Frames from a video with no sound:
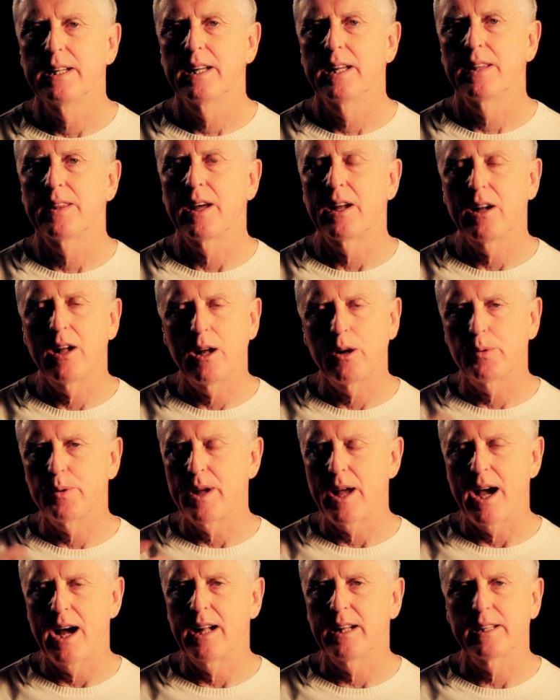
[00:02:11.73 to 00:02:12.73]
That all
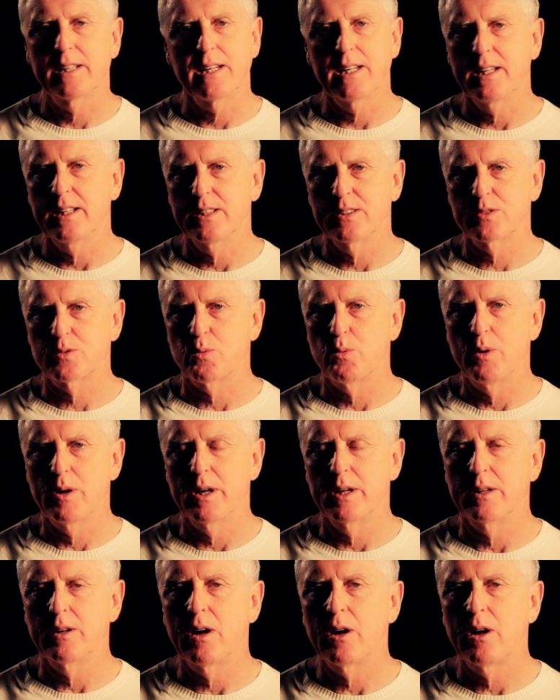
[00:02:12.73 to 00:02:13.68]
reality is one,